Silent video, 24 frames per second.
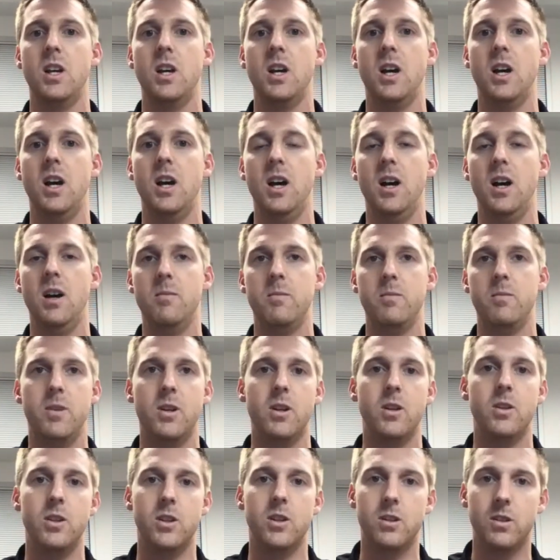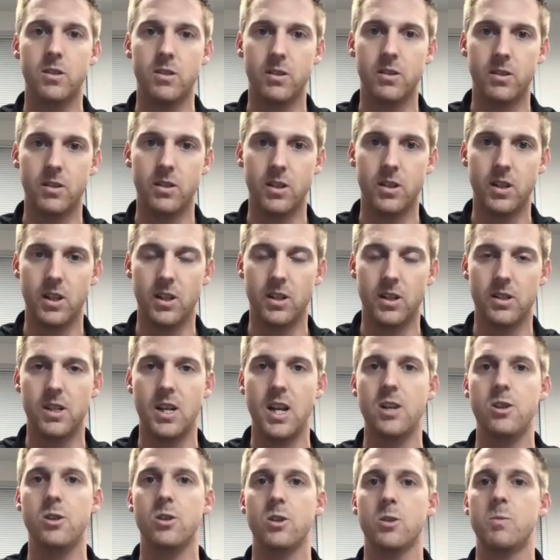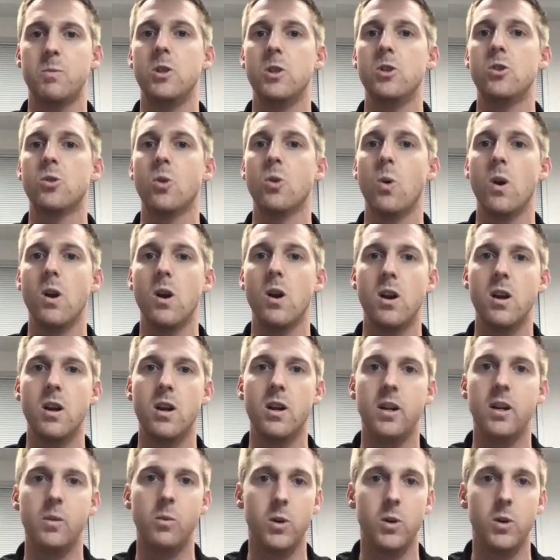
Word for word: um, you know the the schedule's been shortened,